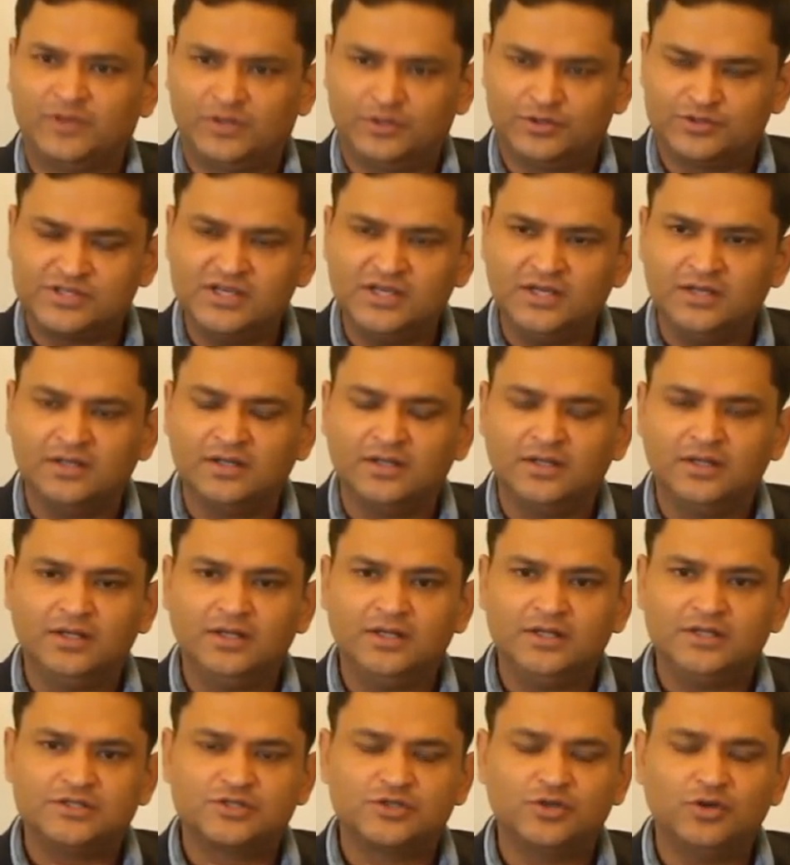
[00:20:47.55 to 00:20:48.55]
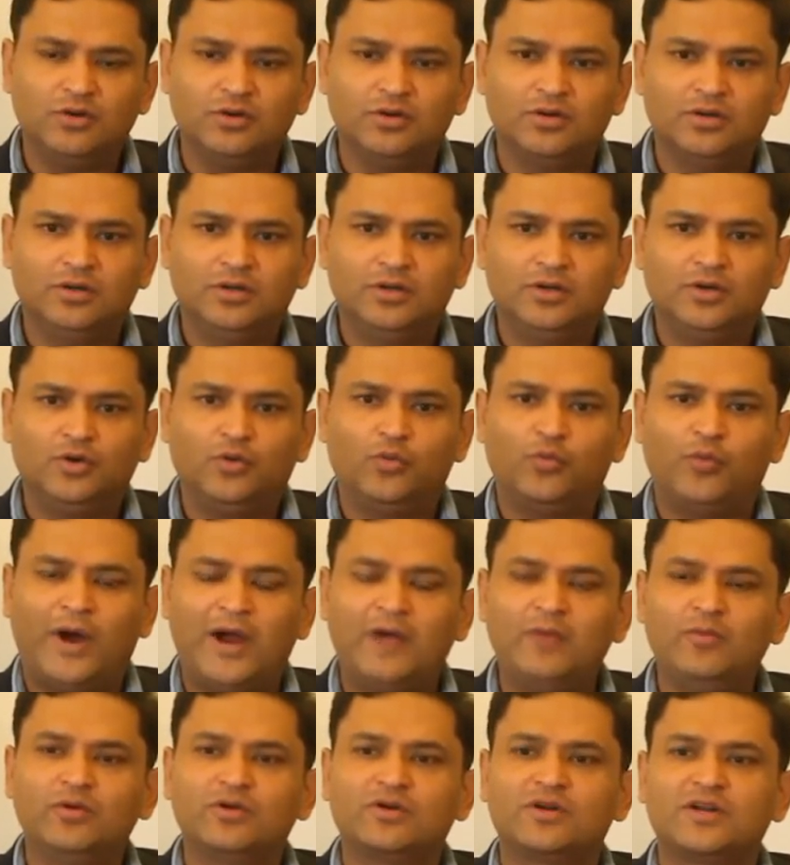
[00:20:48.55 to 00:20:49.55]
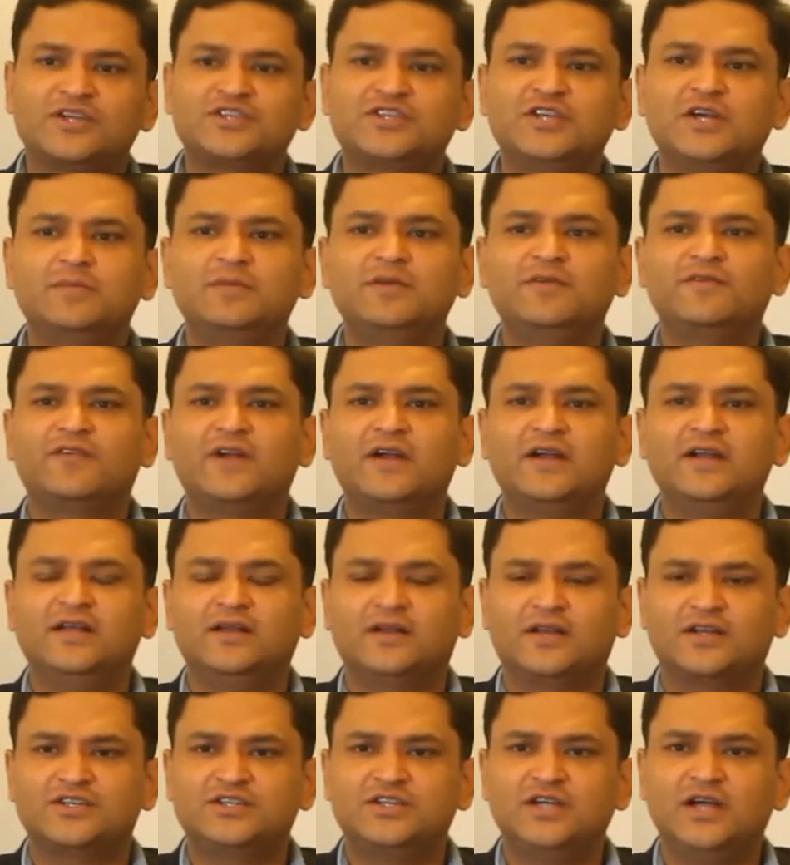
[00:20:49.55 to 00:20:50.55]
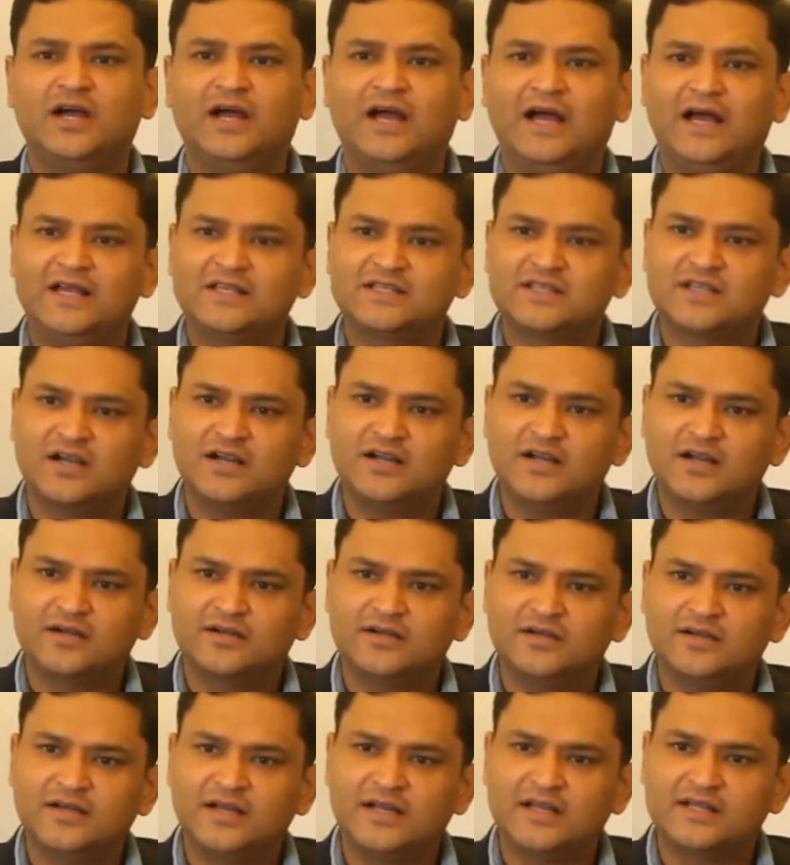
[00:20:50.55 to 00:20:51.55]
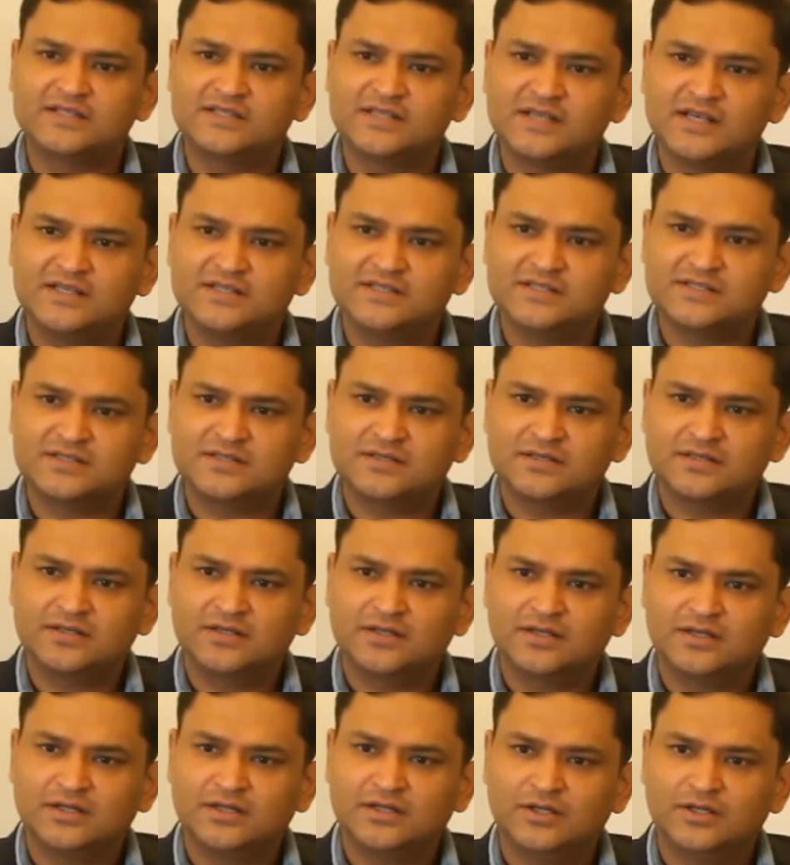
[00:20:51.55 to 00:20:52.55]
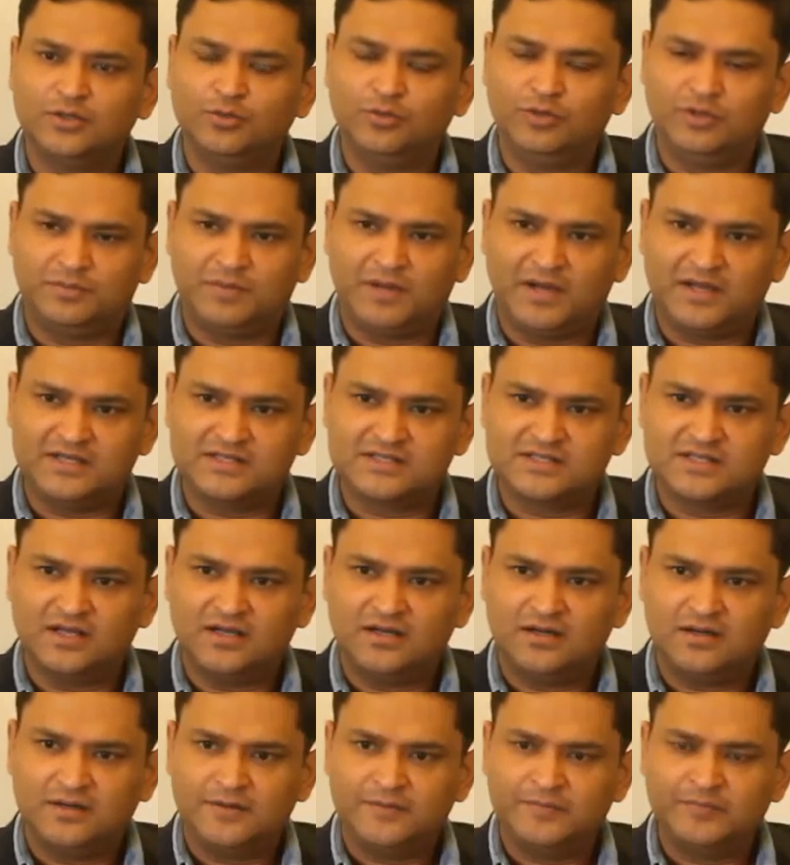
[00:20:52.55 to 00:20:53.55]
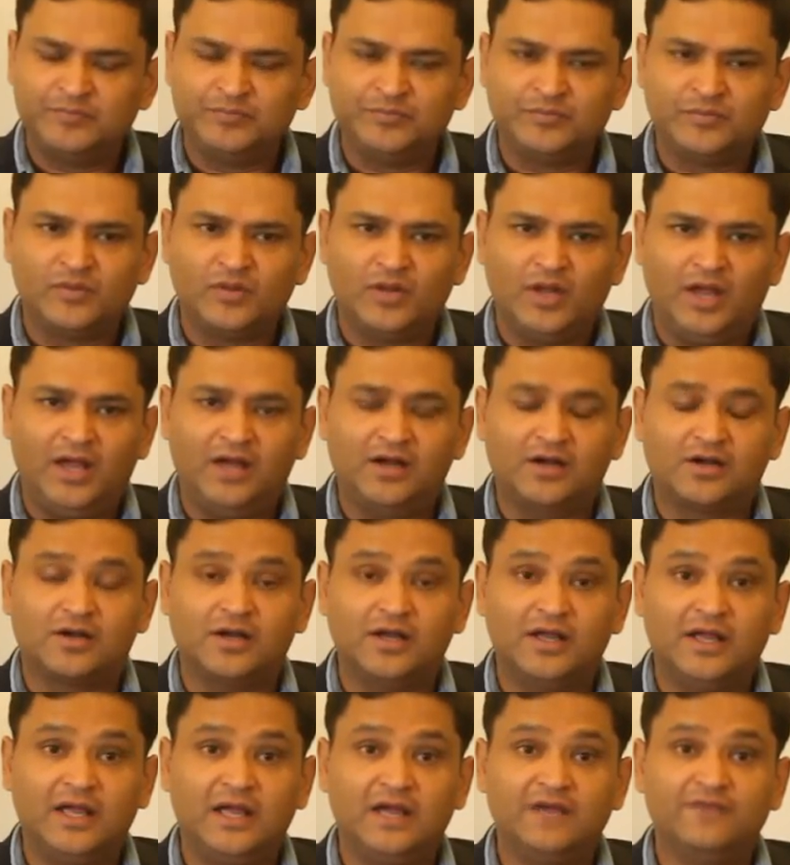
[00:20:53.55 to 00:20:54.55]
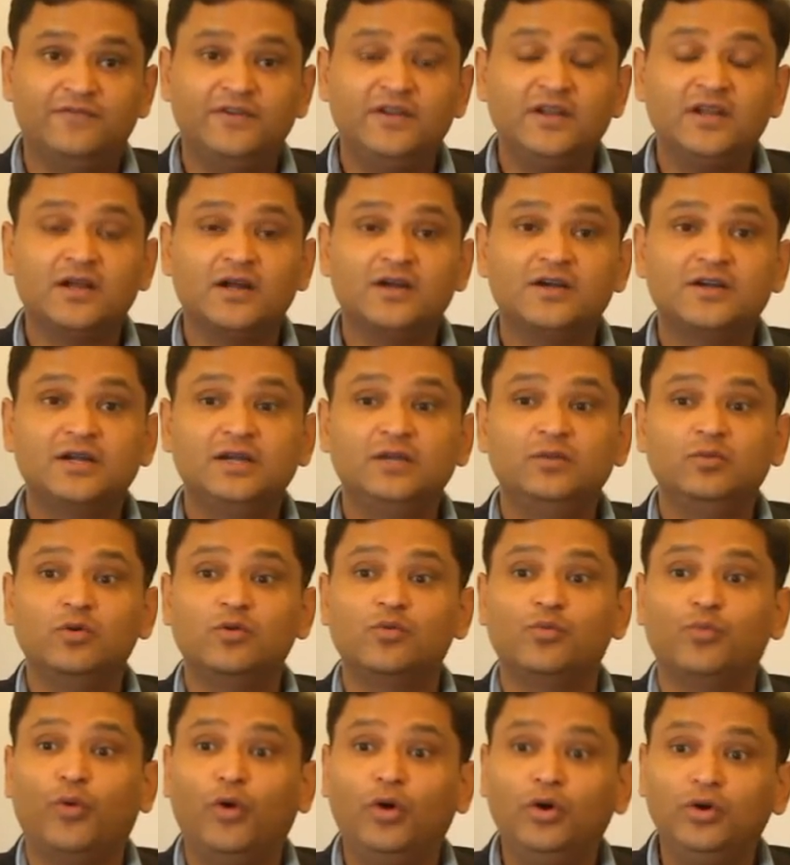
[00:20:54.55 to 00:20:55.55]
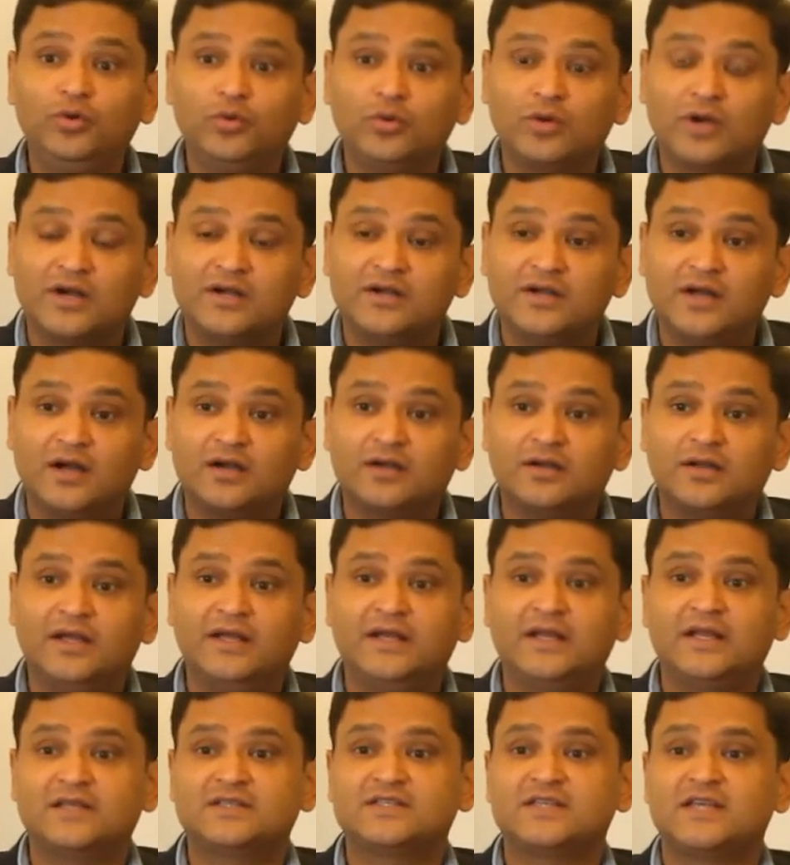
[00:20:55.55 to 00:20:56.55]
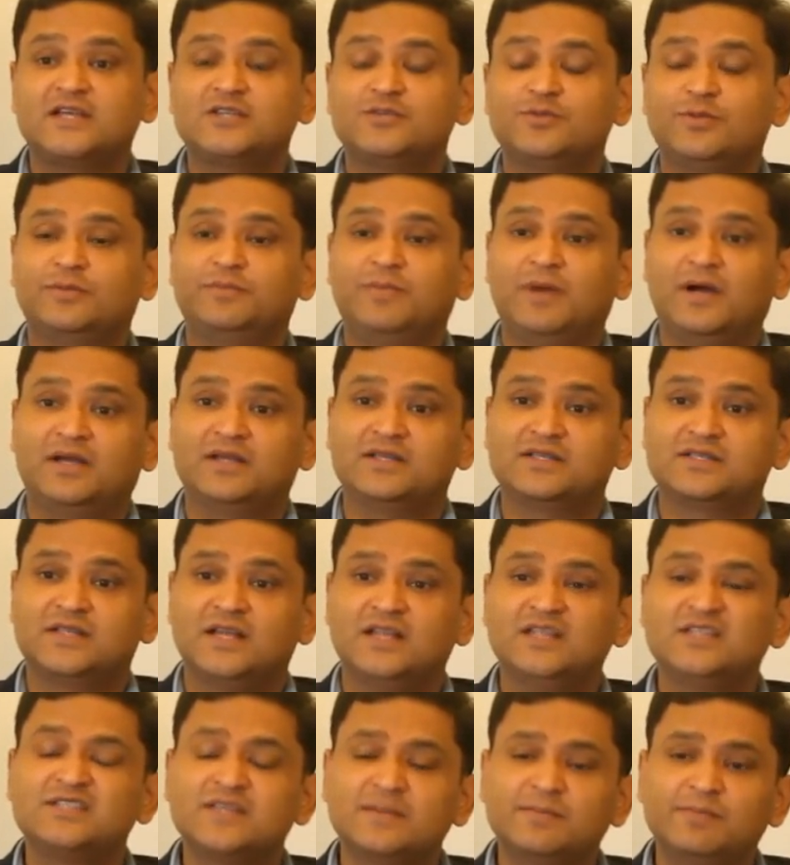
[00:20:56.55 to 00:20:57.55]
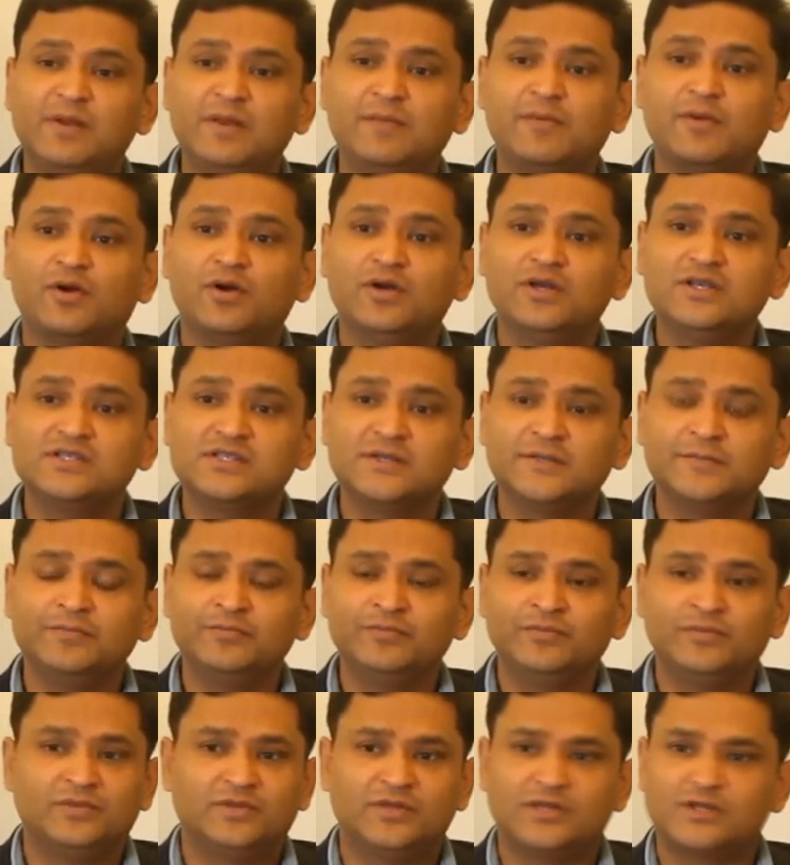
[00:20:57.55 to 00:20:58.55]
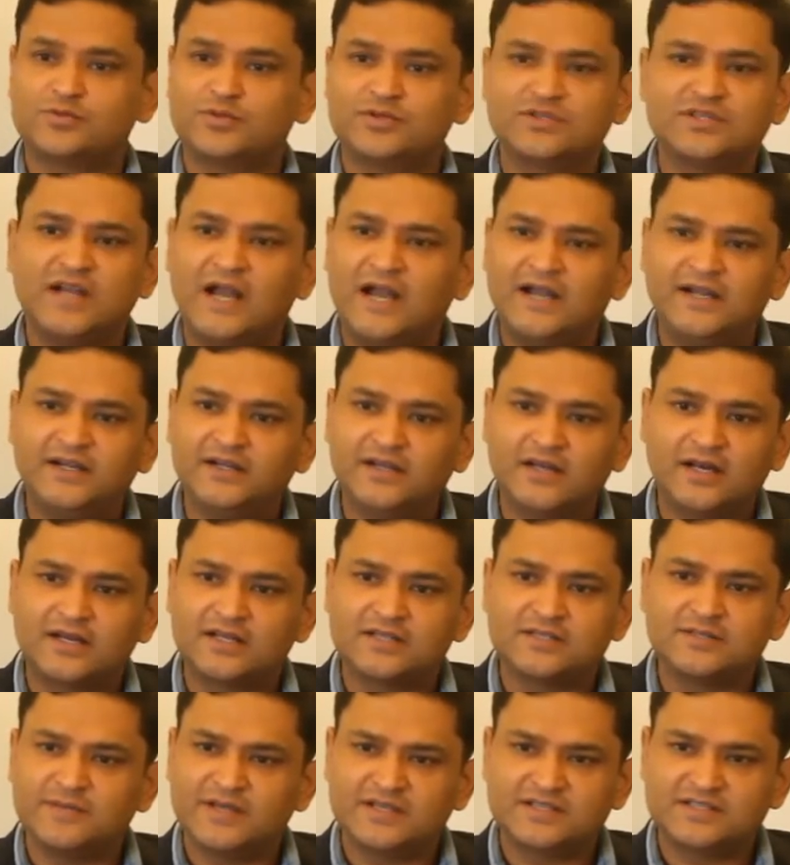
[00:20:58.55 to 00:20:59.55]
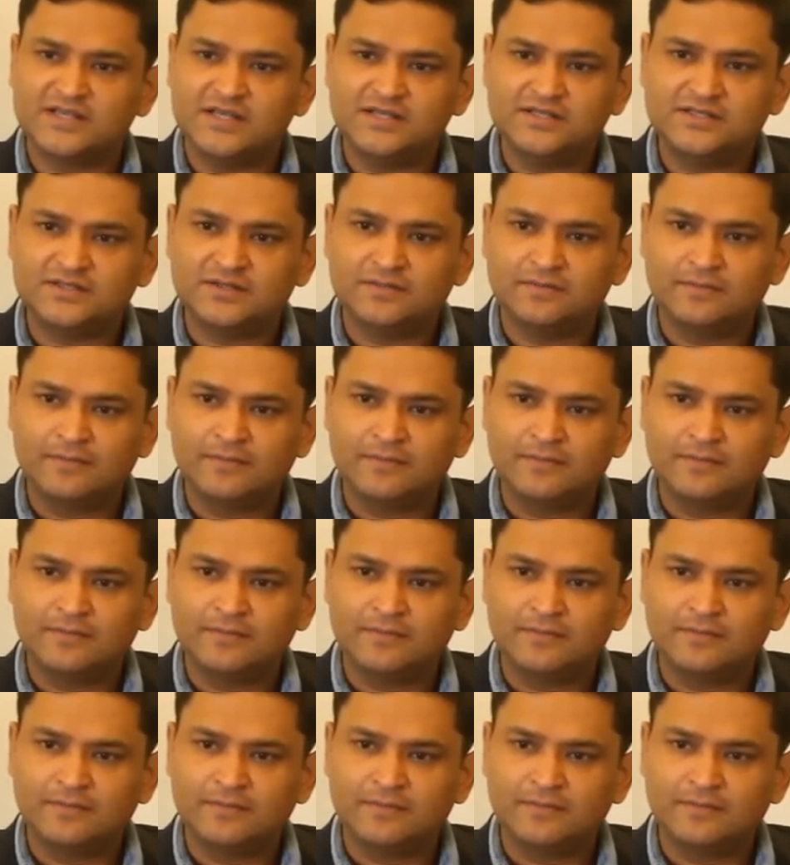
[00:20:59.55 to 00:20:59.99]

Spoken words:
You see? So, why would Russia be friendly? Russia has conducted an exercise with Pakistan, and every country would want to conduct an exercise with Pakistan simply because this was an anti-terrorism exercise.